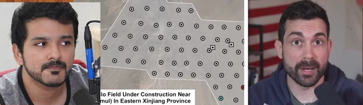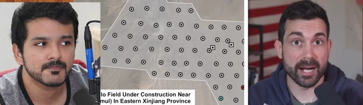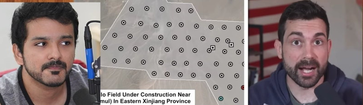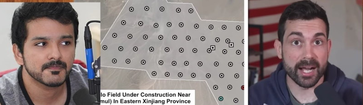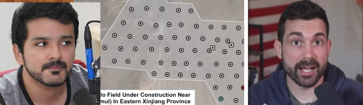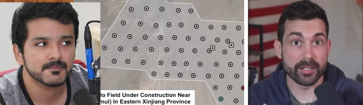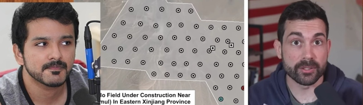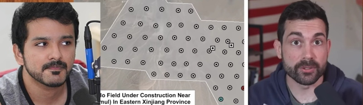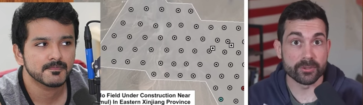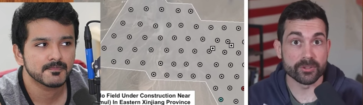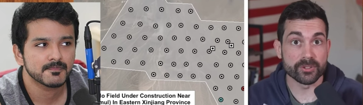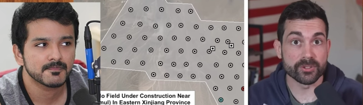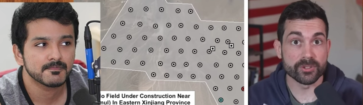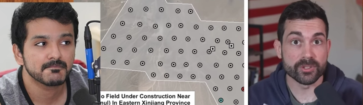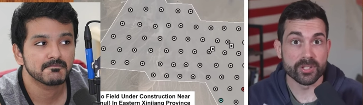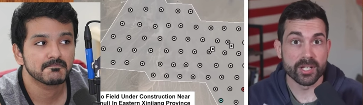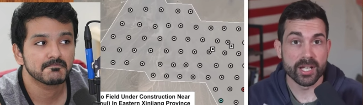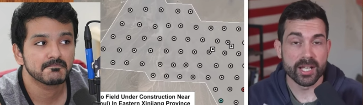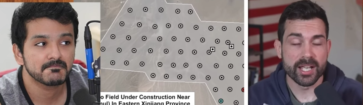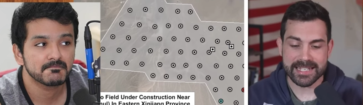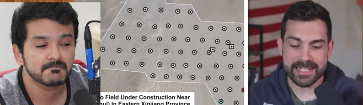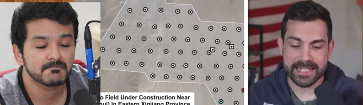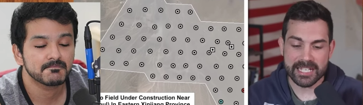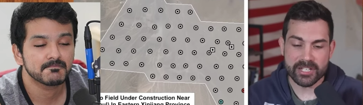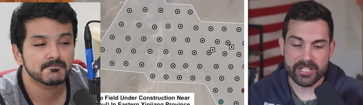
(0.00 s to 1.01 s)
Speaker 1: miles.
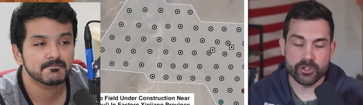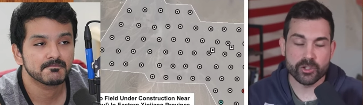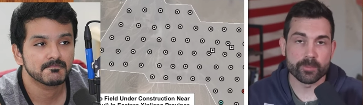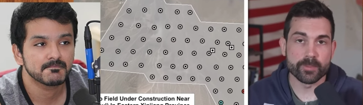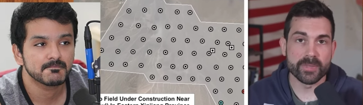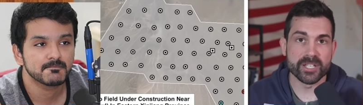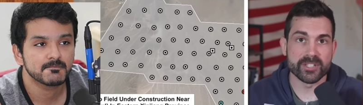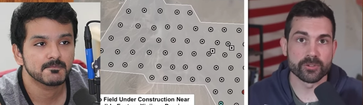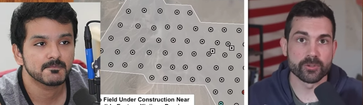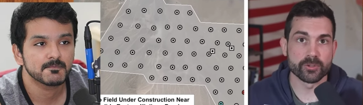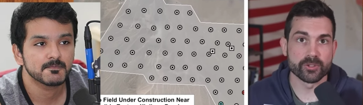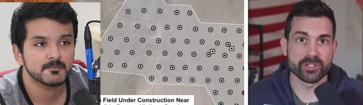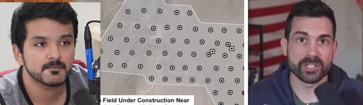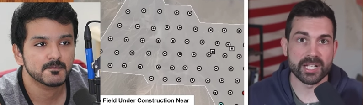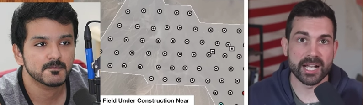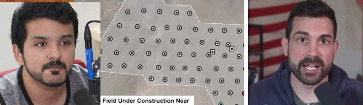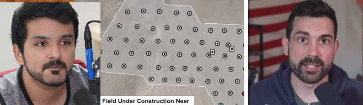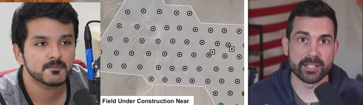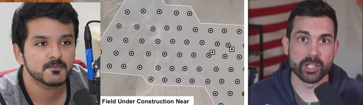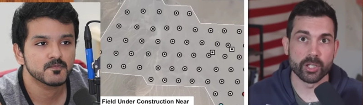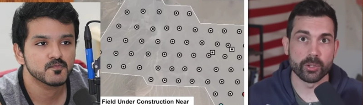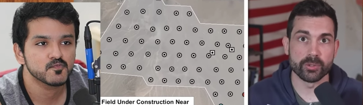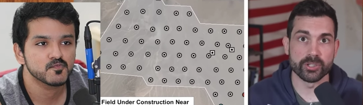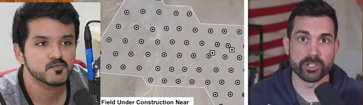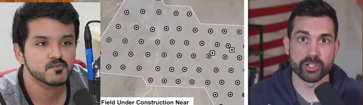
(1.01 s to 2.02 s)
Each missile
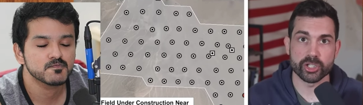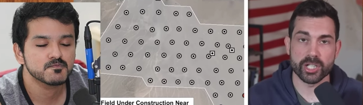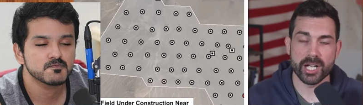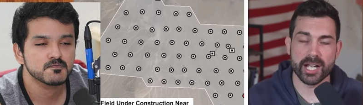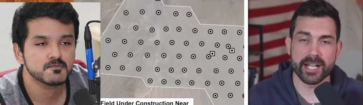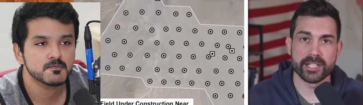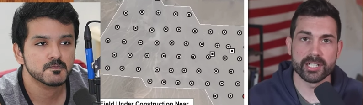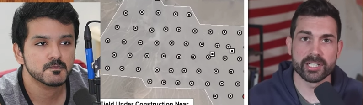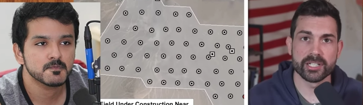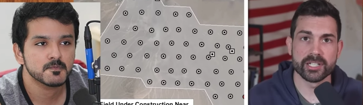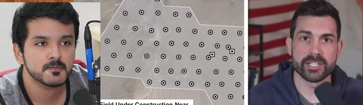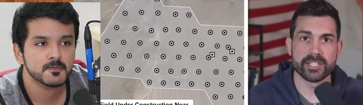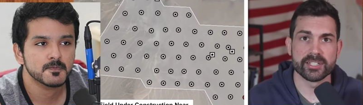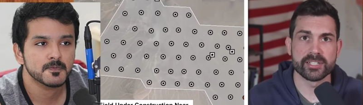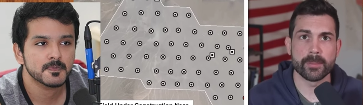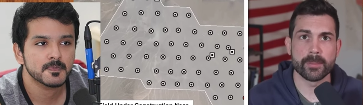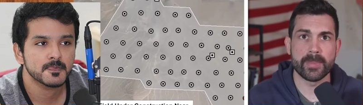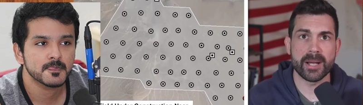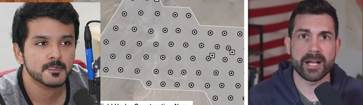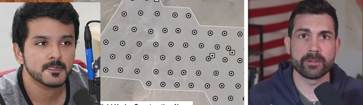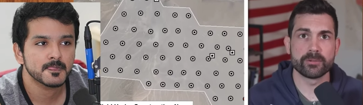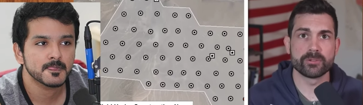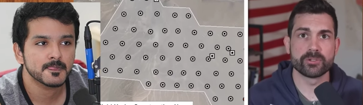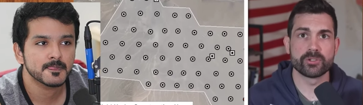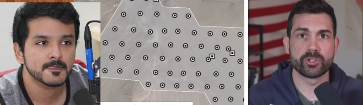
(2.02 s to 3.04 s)
silo in China is
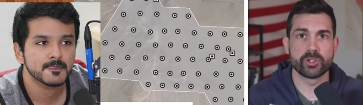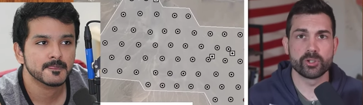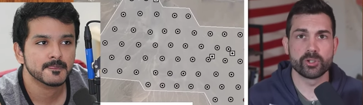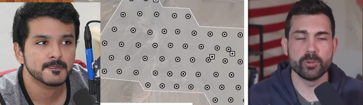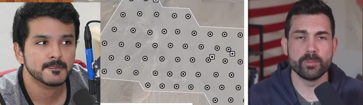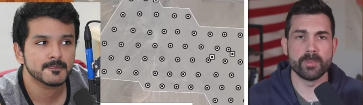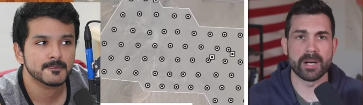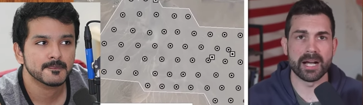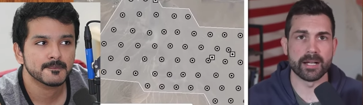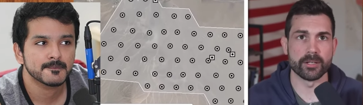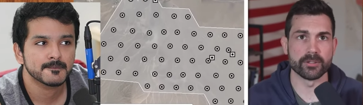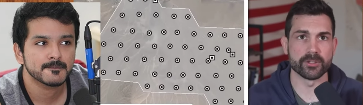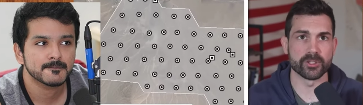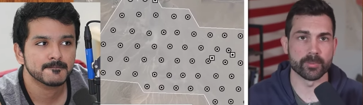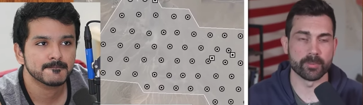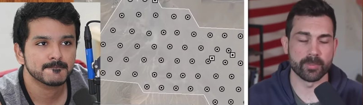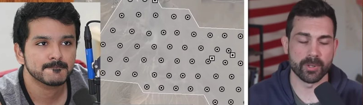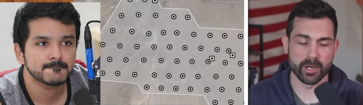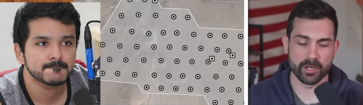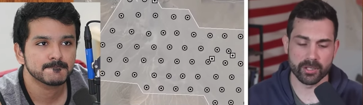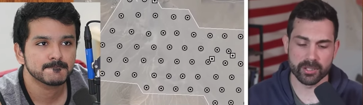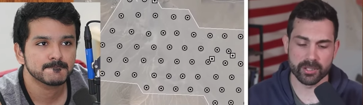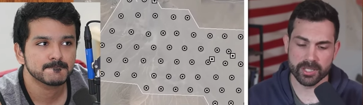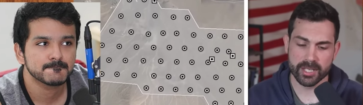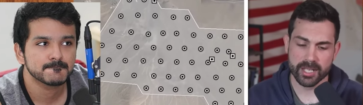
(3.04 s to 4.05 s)
about two miles
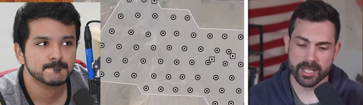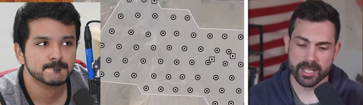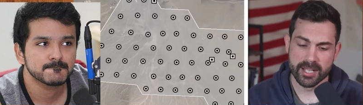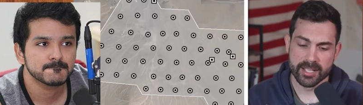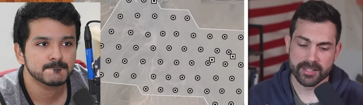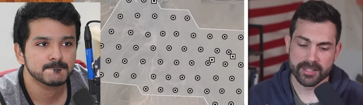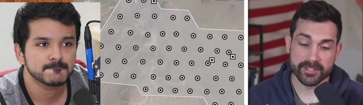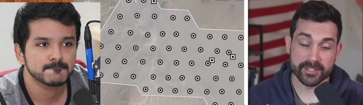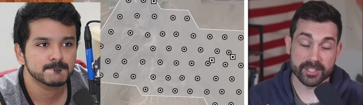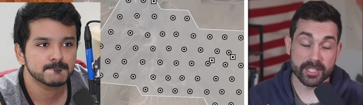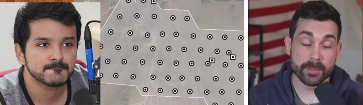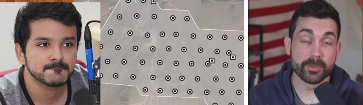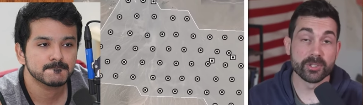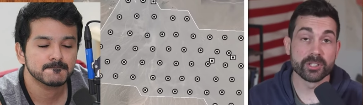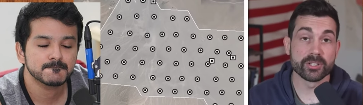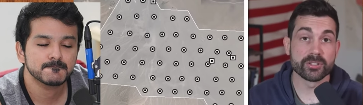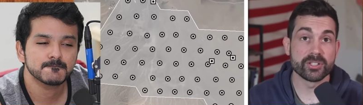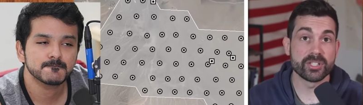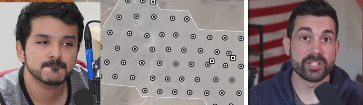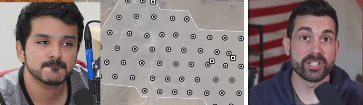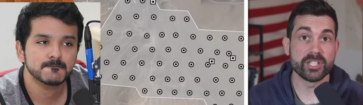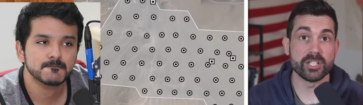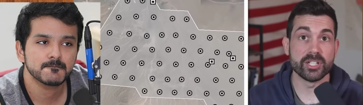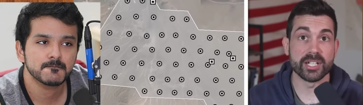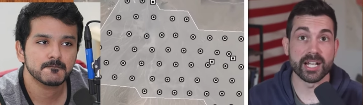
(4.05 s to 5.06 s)
apart, similar
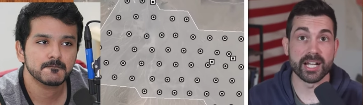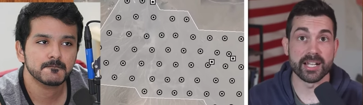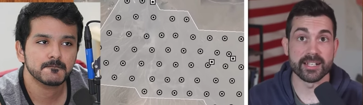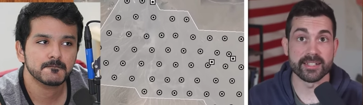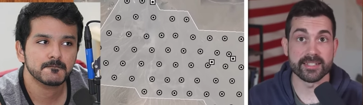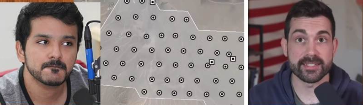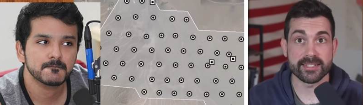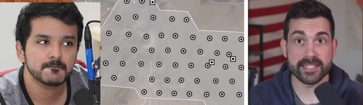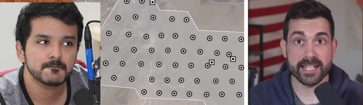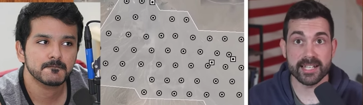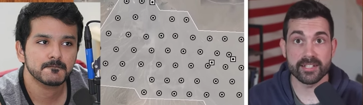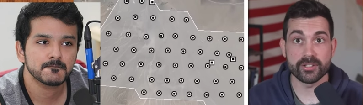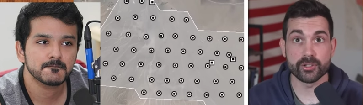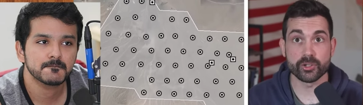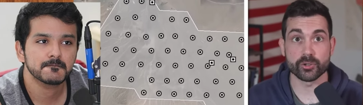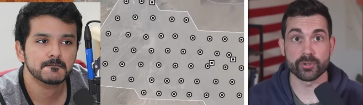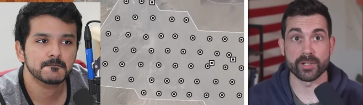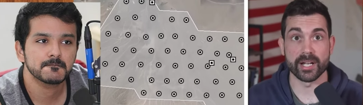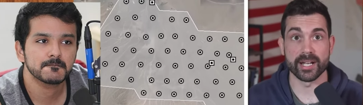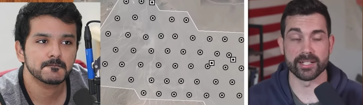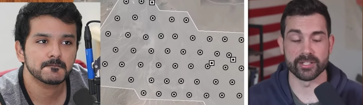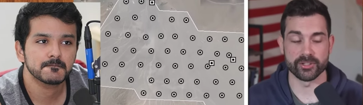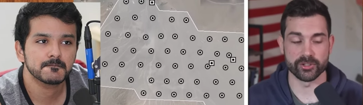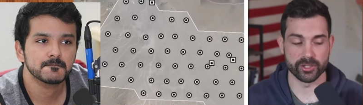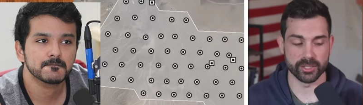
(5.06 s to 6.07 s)
to the United States
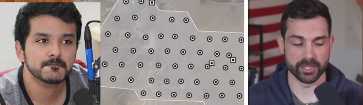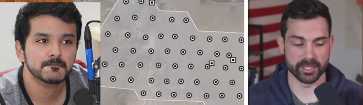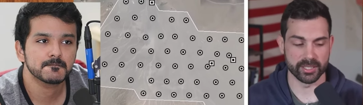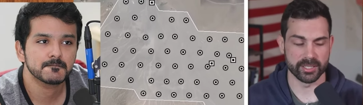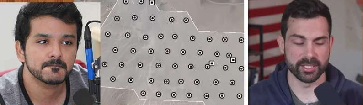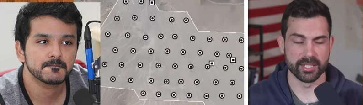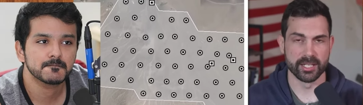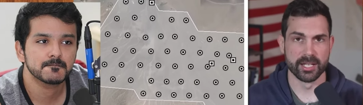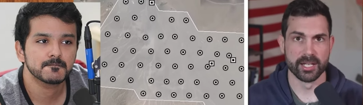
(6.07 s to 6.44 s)
strategy.